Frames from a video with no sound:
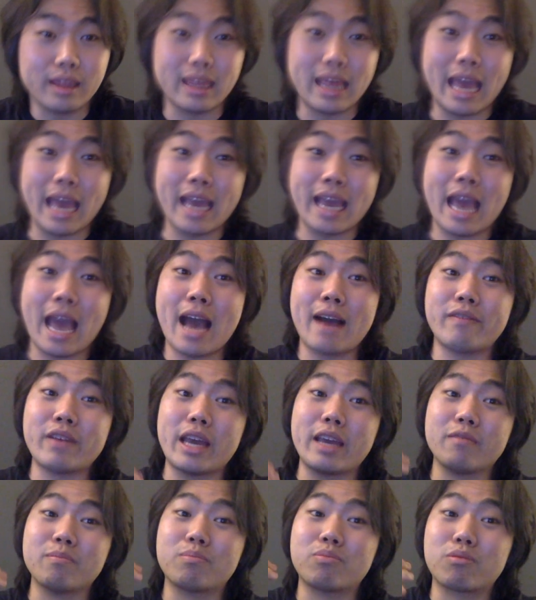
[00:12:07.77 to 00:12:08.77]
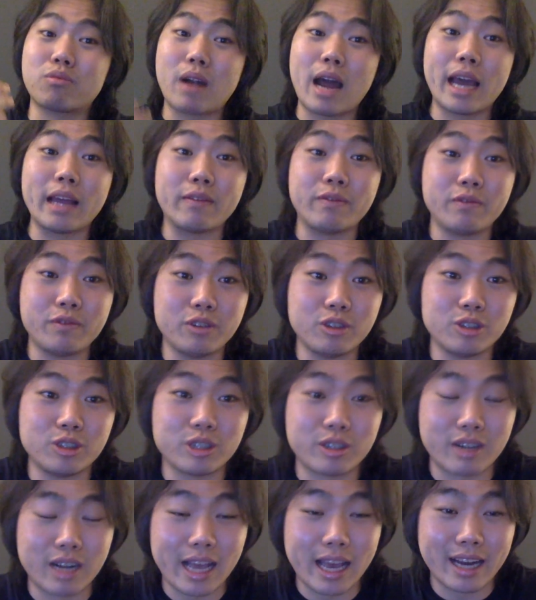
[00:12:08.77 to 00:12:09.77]
they have a bright
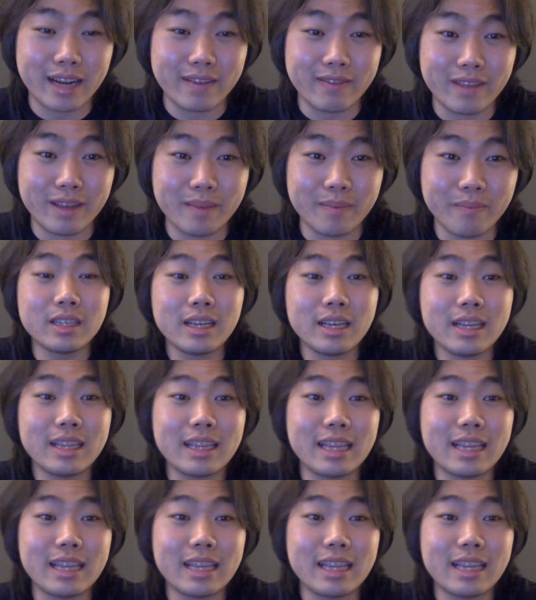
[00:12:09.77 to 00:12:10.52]
future ahead of them.